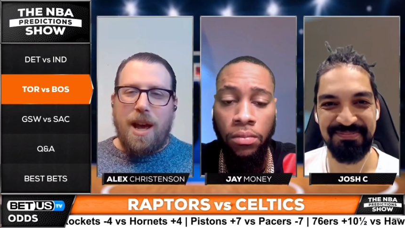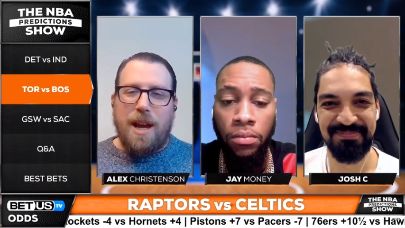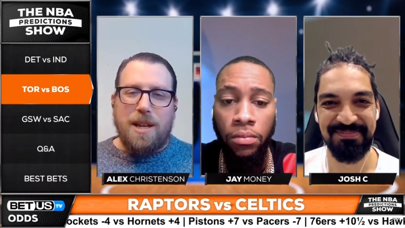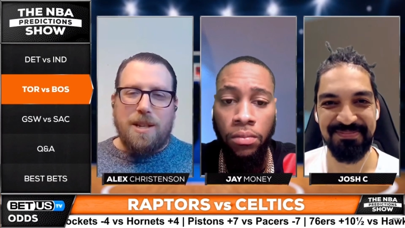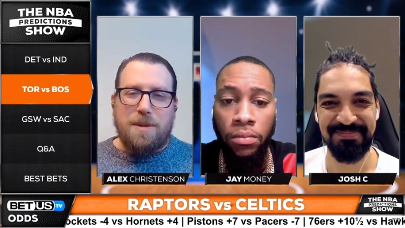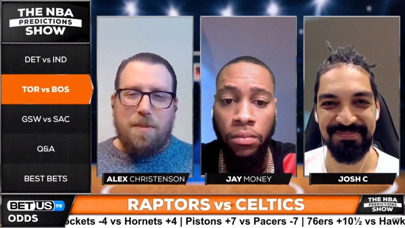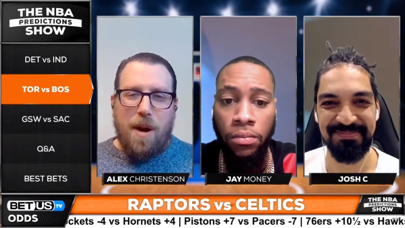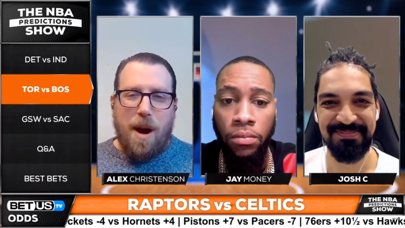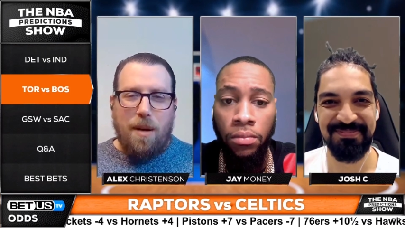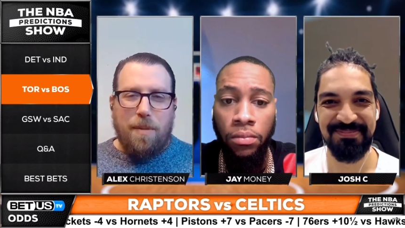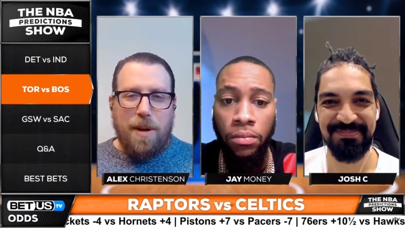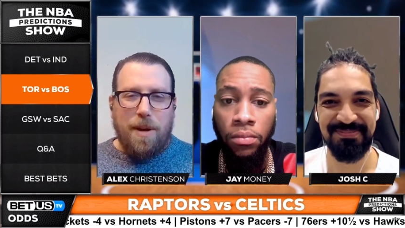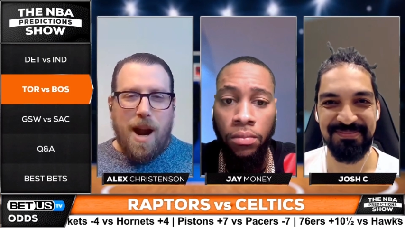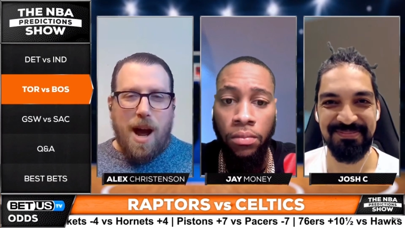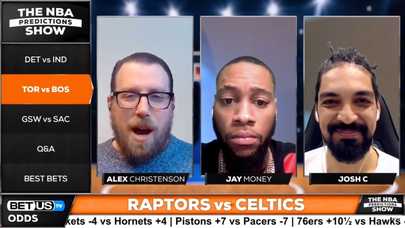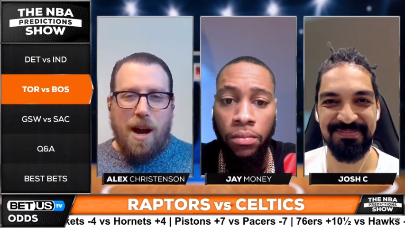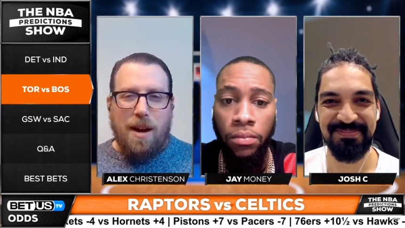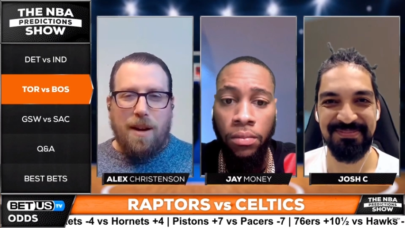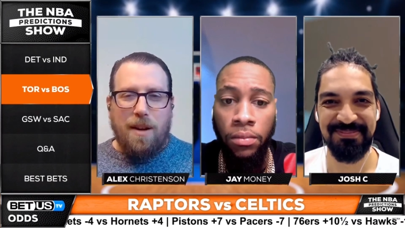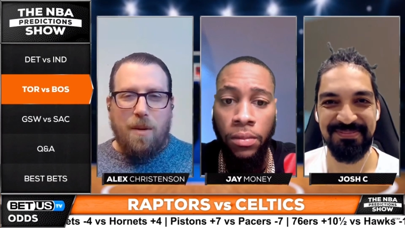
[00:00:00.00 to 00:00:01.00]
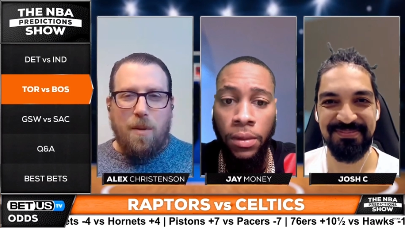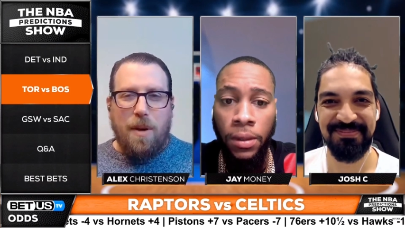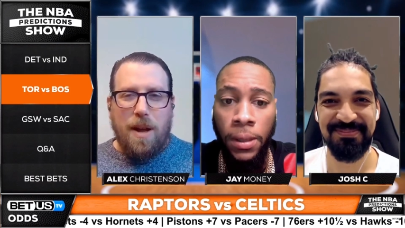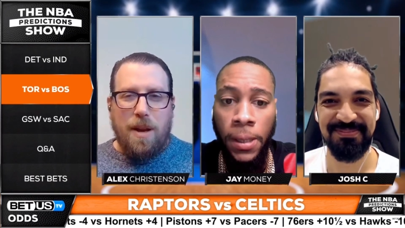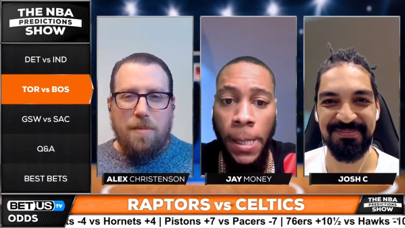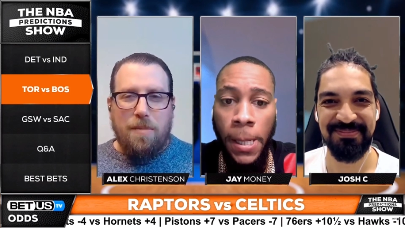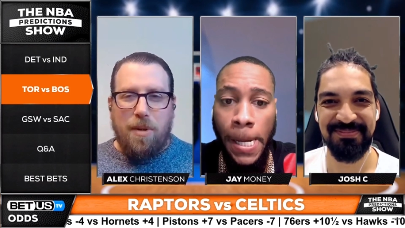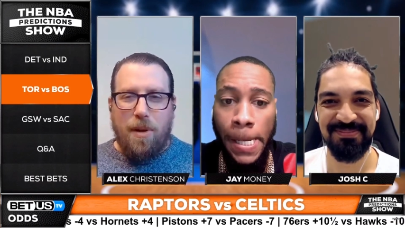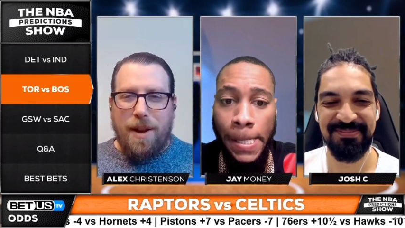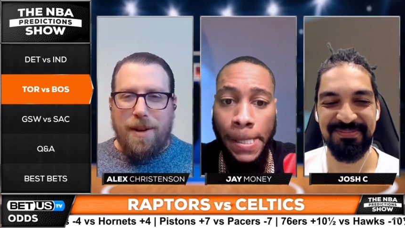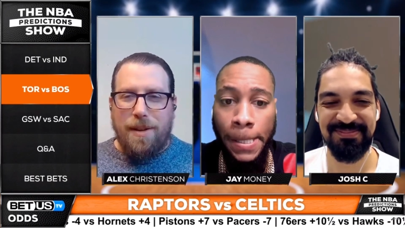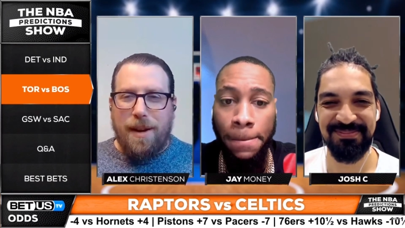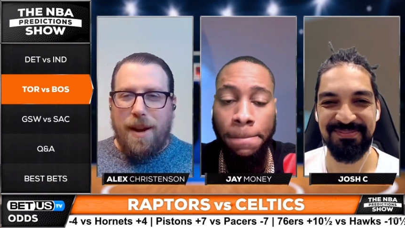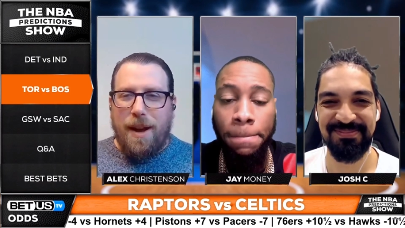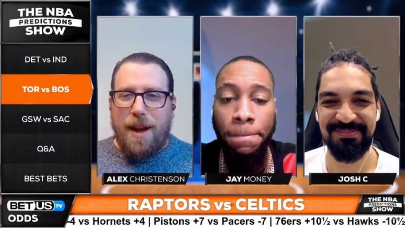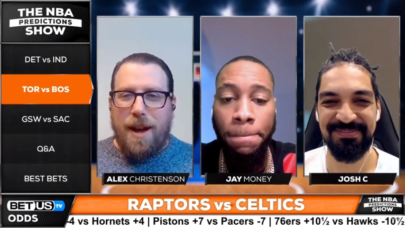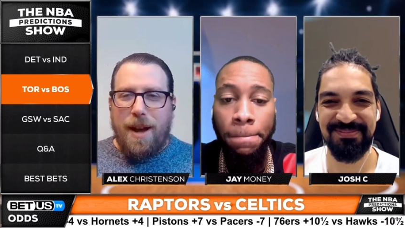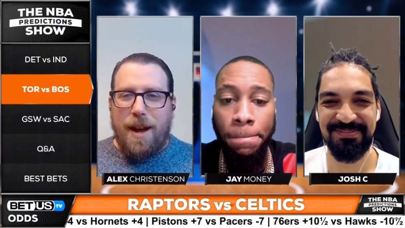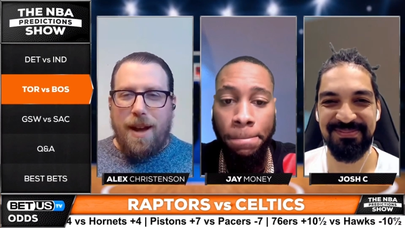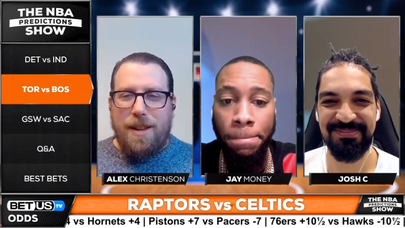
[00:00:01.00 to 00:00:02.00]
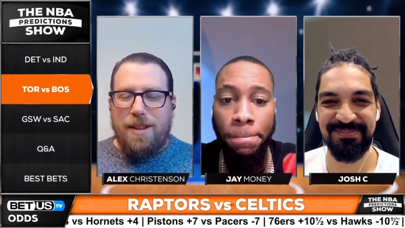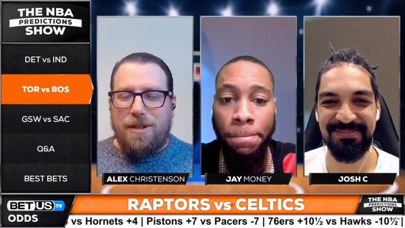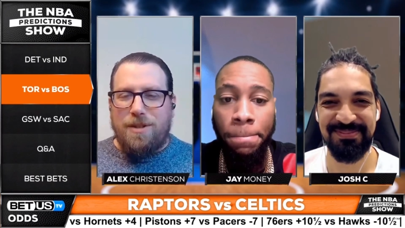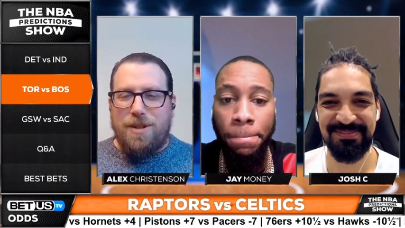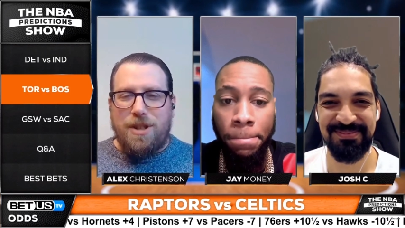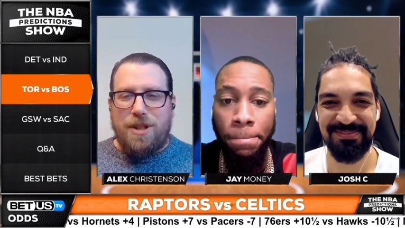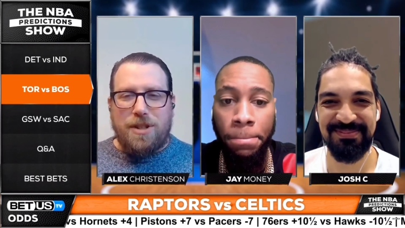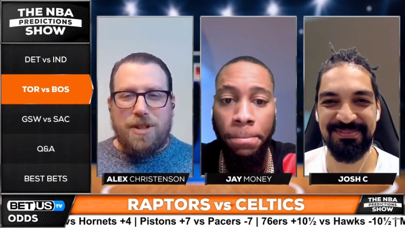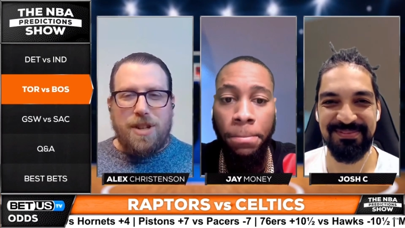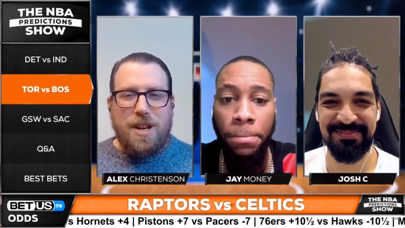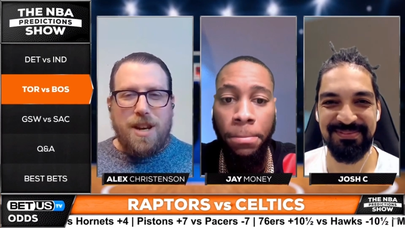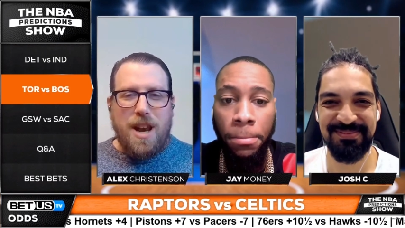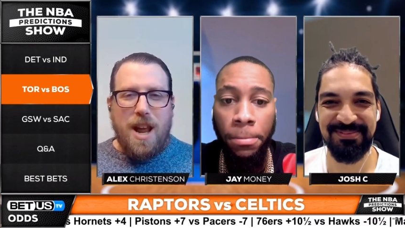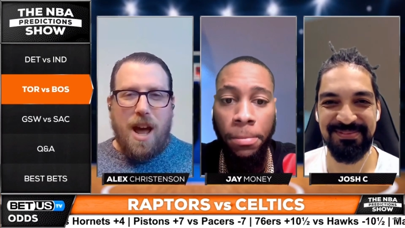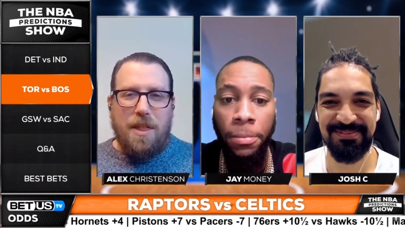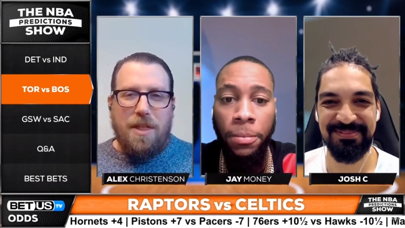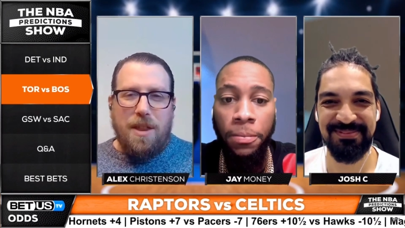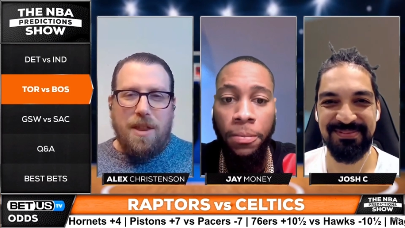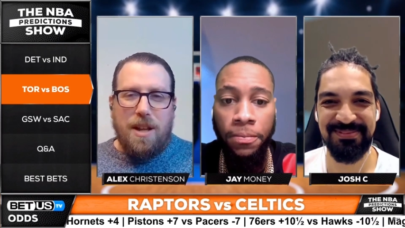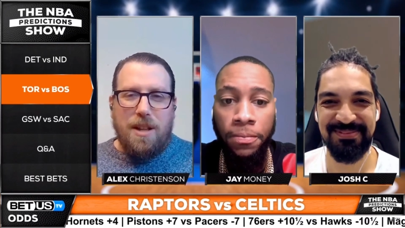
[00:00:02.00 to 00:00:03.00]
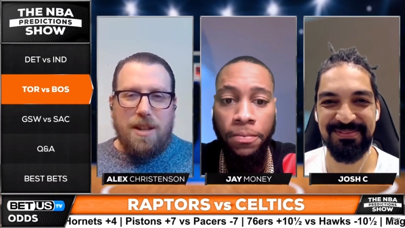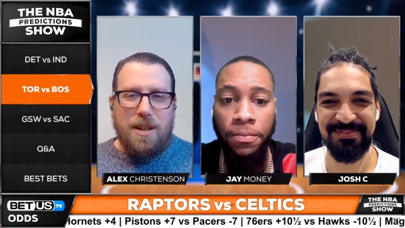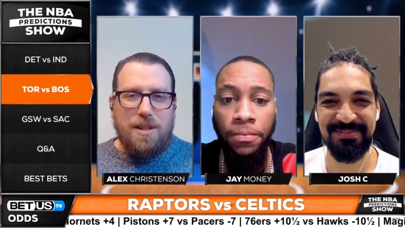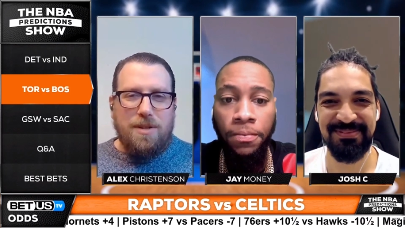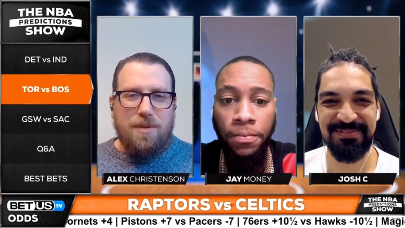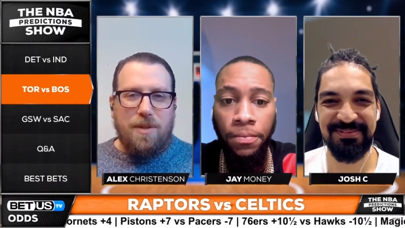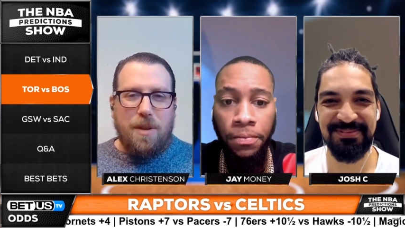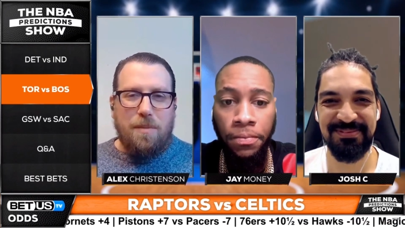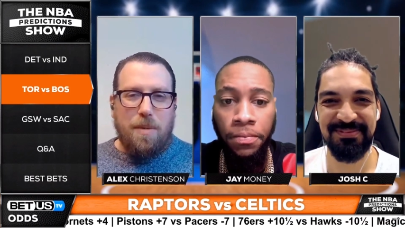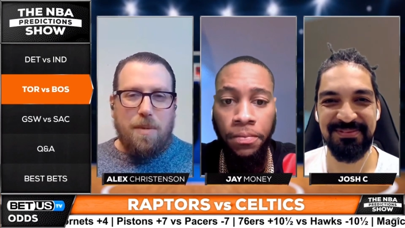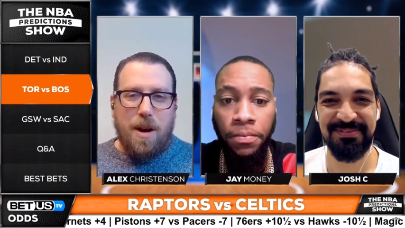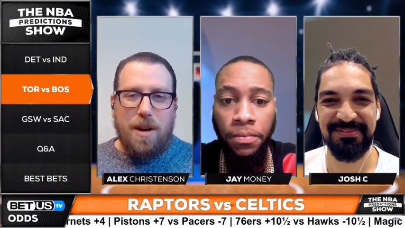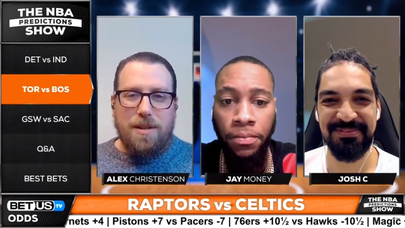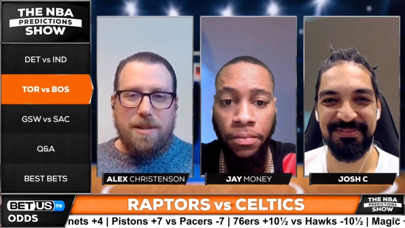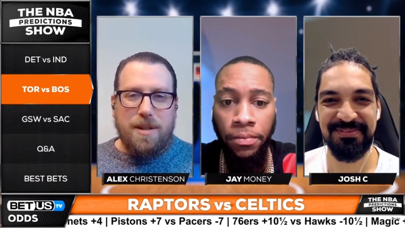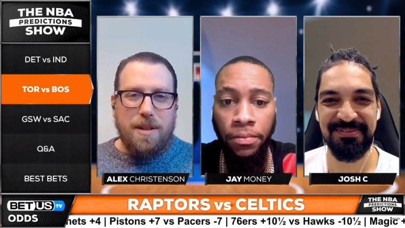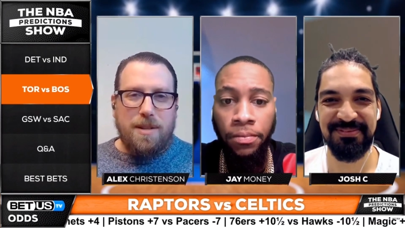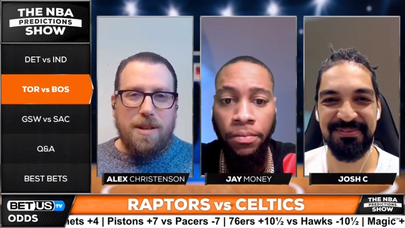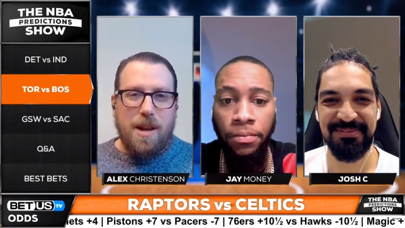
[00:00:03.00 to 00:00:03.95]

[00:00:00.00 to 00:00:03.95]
Speaker 1: he's probably not going to win. But uh, there's just nothing in this for the Boston